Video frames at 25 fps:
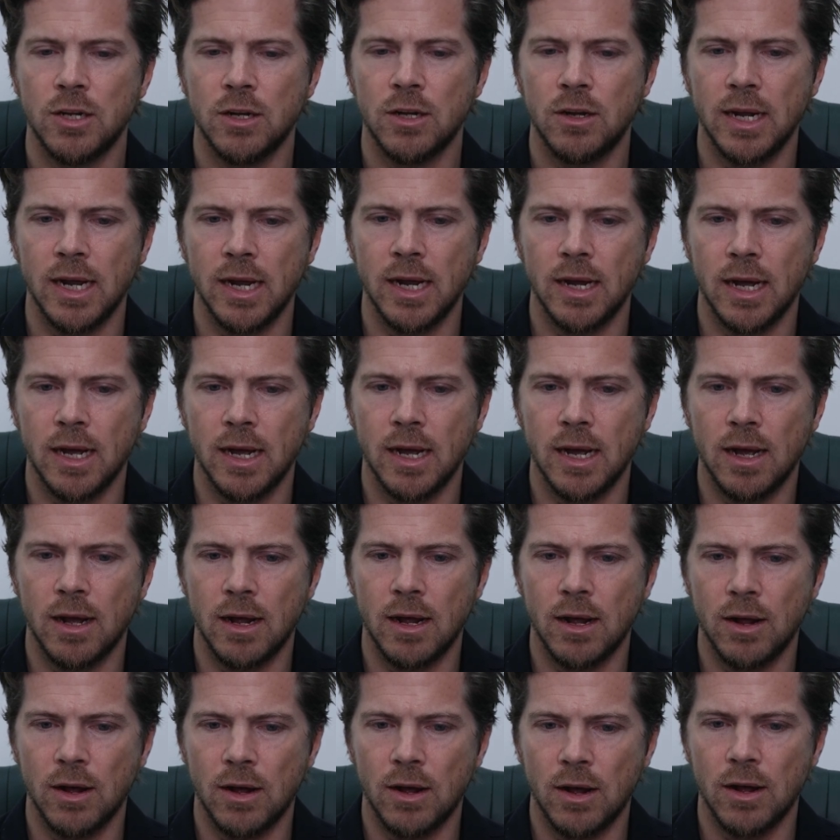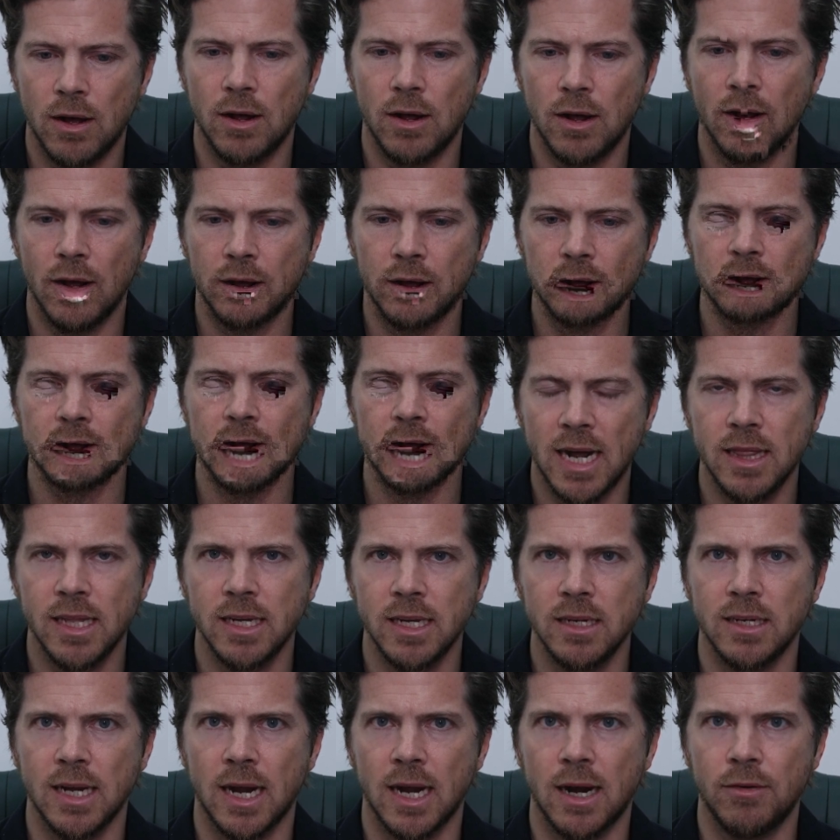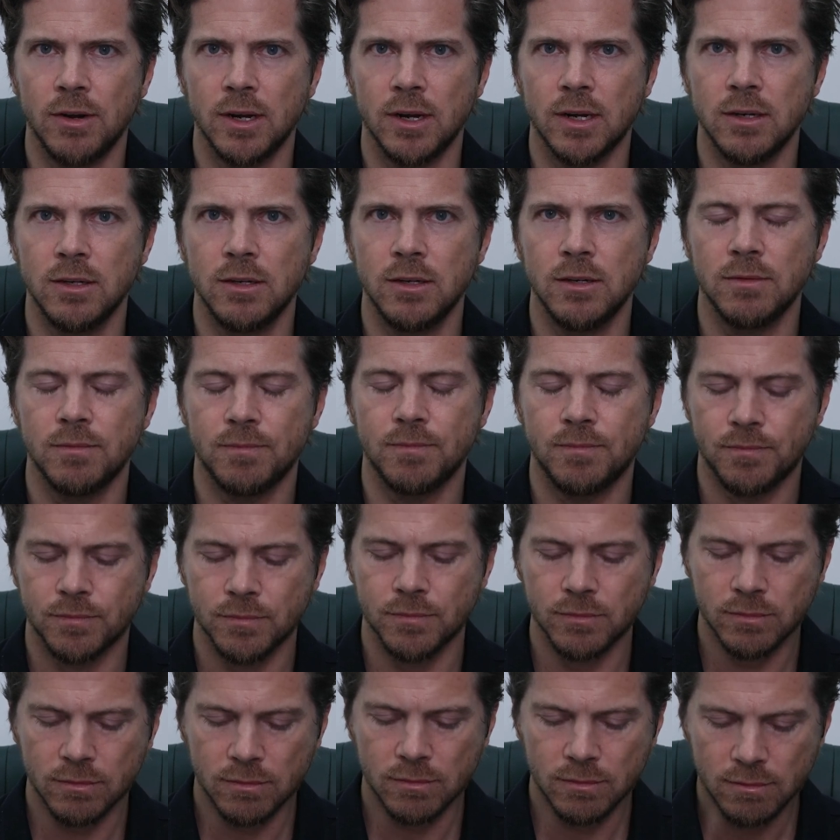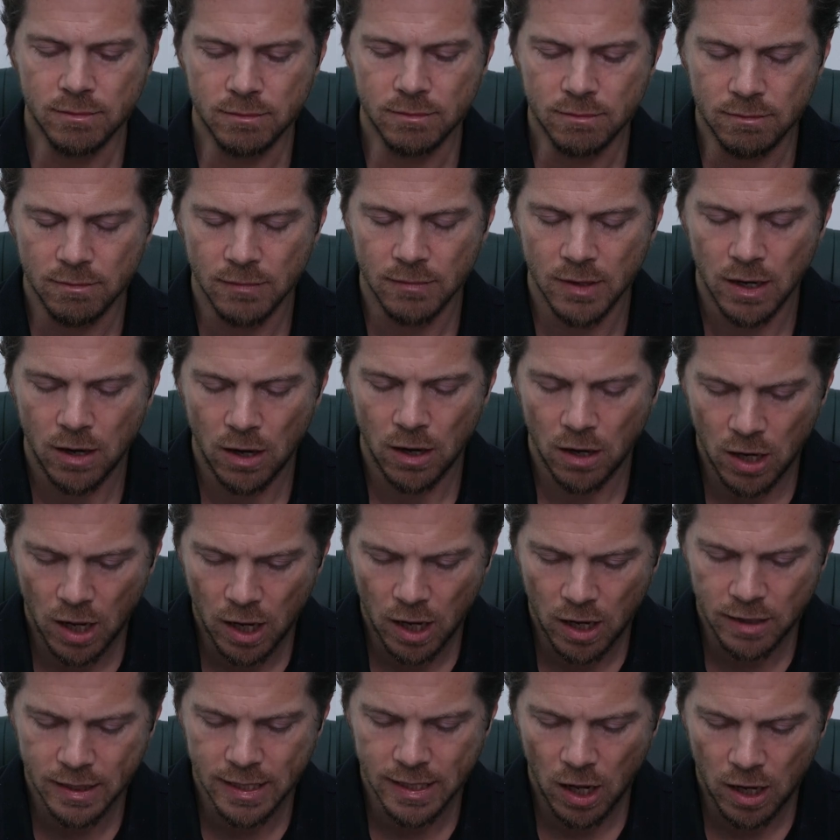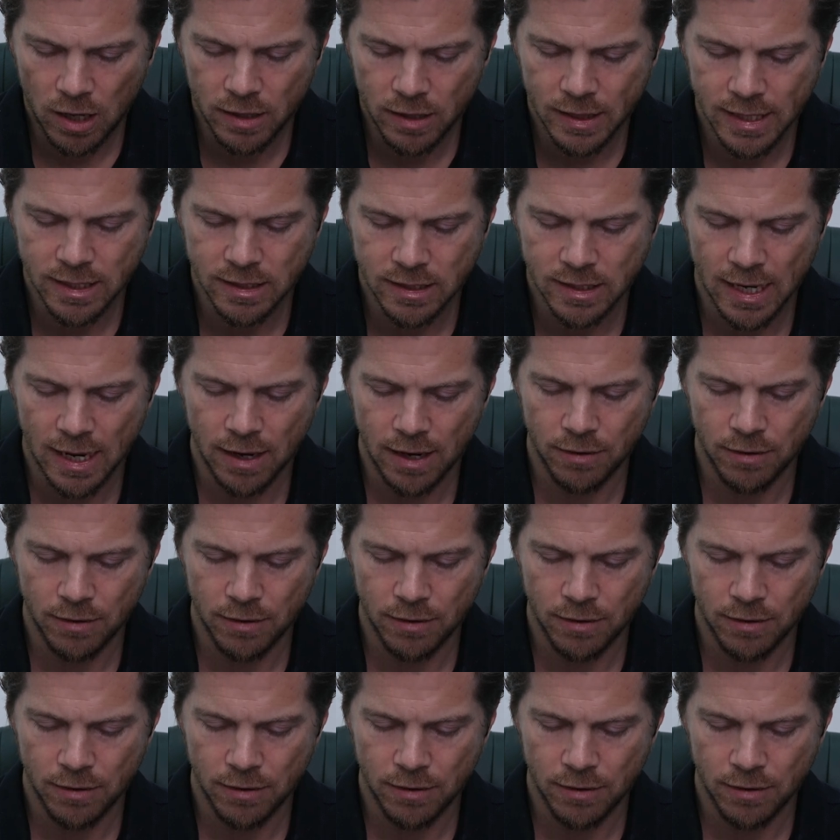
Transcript: So understand these areas, learn these